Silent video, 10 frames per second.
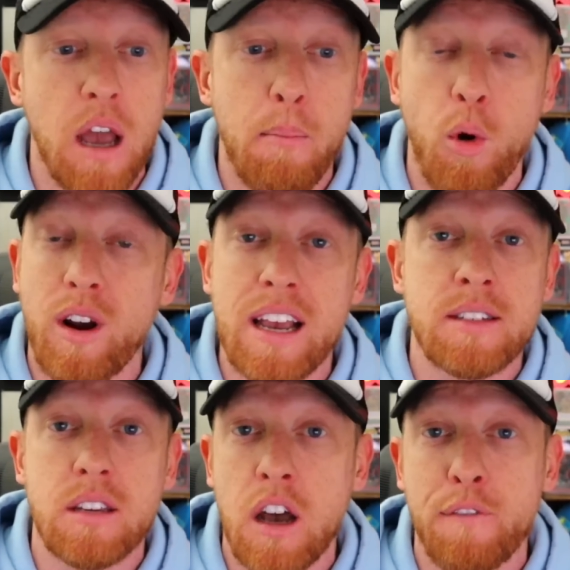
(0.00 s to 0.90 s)
Tybura
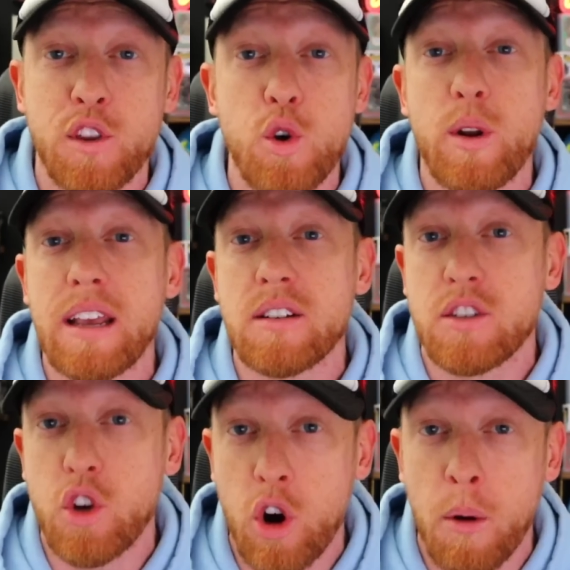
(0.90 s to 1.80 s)
is a tough dude. He is
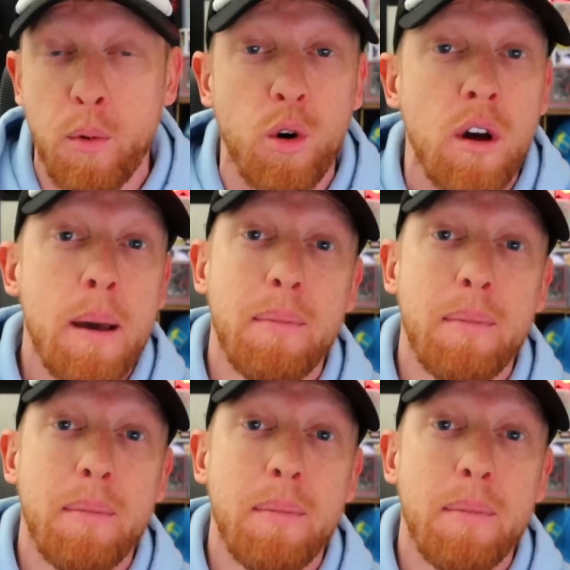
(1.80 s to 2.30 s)
durable,